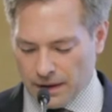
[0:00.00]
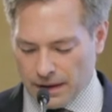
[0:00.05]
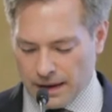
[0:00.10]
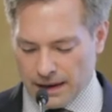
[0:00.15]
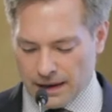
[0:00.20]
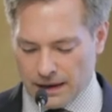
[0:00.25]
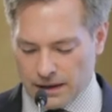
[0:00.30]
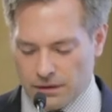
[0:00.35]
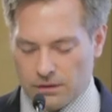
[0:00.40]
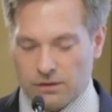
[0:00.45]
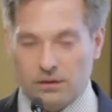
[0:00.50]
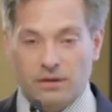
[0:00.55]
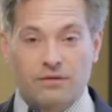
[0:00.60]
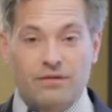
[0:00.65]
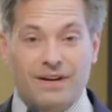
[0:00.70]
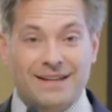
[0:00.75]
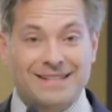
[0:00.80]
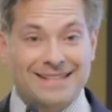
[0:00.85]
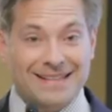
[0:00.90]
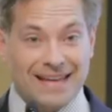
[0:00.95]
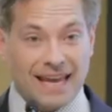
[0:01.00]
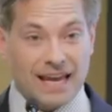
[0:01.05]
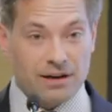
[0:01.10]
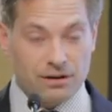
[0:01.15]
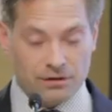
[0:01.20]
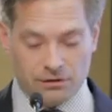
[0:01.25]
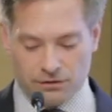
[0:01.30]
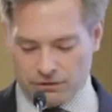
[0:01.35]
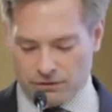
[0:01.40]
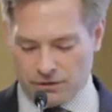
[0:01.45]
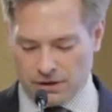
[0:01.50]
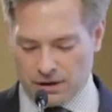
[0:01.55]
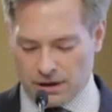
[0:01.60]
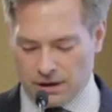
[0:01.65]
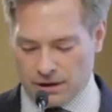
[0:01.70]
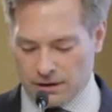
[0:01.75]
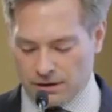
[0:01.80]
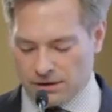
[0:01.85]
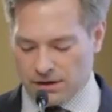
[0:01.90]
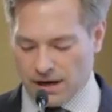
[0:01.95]
and investigative
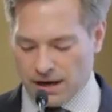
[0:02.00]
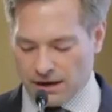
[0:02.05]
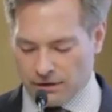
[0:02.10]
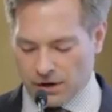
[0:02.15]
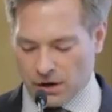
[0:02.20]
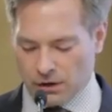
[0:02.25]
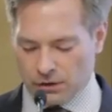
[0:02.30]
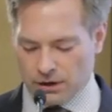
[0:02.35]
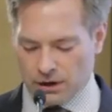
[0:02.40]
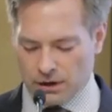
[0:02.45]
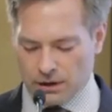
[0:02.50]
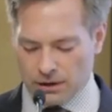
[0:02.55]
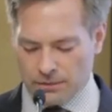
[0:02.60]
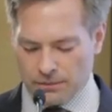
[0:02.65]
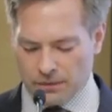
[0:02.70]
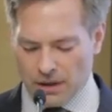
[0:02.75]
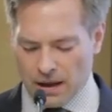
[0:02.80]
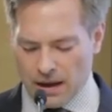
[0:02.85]
uh, side of healthcare.